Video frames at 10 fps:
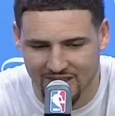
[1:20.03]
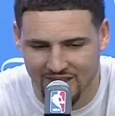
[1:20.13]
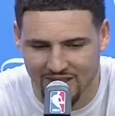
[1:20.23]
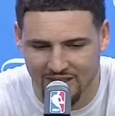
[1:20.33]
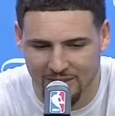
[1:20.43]

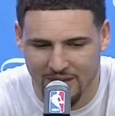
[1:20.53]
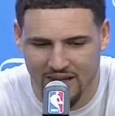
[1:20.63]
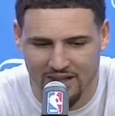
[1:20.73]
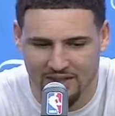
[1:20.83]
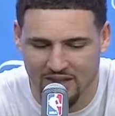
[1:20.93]
Um, I
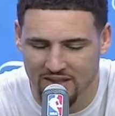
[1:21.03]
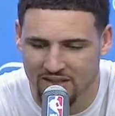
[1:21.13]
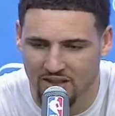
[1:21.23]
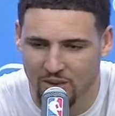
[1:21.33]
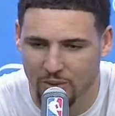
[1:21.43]
didn't even get to
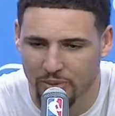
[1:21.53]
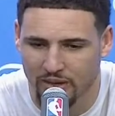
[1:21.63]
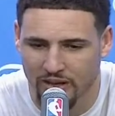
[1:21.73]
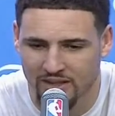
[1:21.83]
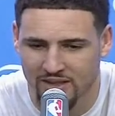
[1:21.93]
see the whole
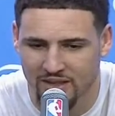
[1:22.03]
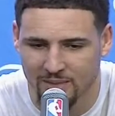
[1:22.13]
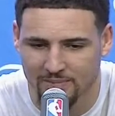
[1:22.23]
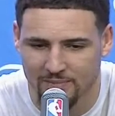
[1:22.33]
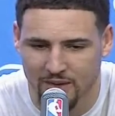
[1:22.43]
play. I saw
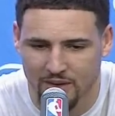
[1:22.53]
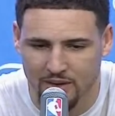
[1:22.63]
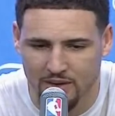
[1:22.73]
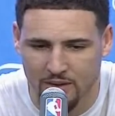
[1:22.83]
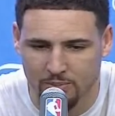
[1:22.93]
them
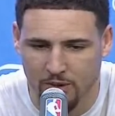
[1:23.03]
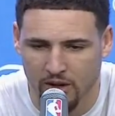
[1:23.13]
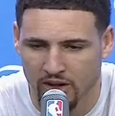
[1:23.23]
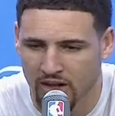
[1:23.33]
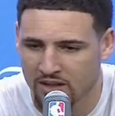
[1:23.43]

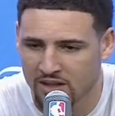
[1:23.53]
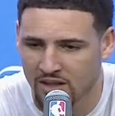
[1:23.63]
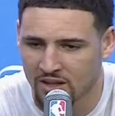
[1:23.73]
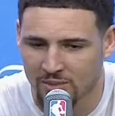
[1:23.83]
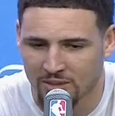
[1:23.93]
barking at each
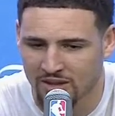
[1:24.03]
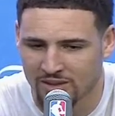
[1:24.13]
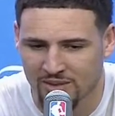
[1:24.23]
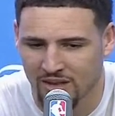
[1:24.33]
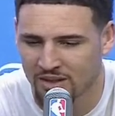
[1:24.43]
other, but
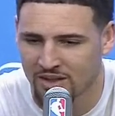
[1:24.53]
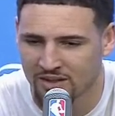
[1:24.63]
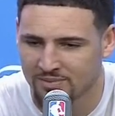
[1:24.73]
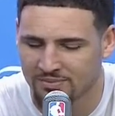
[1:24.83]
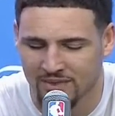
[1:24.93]
it's nothing.
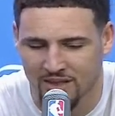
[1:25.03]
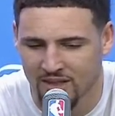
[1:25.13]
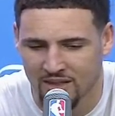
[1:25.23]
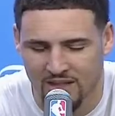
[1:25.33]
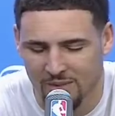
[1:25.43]
That's,
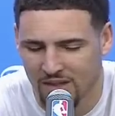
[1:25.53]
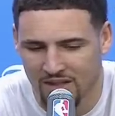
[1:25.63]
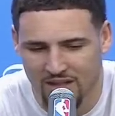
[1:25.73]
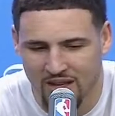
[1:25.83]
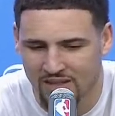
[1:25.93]
I
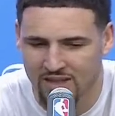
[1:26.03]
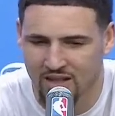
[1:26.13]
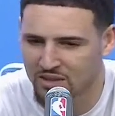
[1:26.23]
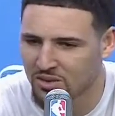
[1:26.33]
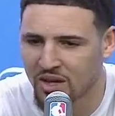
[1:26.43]
mean, guys
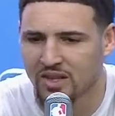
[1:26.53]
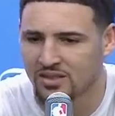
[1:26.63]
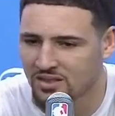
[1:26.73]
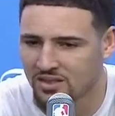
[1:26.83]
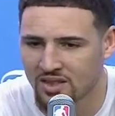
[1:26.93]
talk
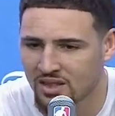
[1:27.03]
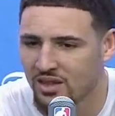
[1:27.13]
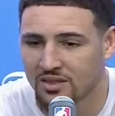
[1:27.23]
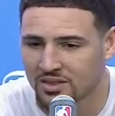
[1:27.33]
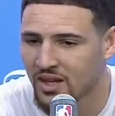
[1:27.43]
trash in this league
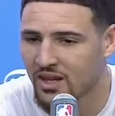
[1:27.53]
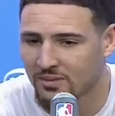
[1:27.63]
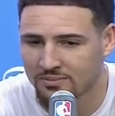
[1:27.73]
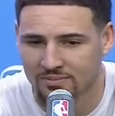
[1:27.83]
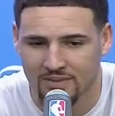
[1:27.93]
all the
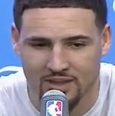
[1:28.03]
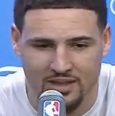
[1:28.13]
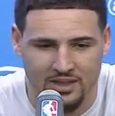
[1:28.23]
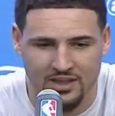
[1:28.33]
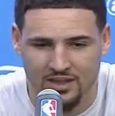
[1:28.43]
time
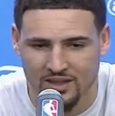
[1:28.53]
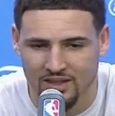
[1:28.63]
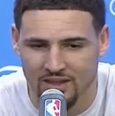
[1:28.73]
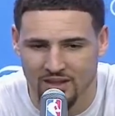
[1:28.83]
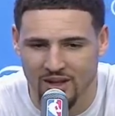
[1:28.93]

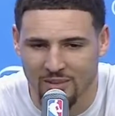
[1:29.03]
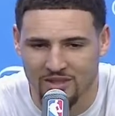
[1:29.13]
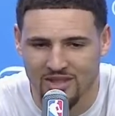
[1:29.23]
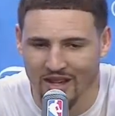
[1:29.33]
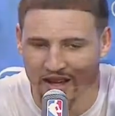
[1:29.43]
you know, I'm just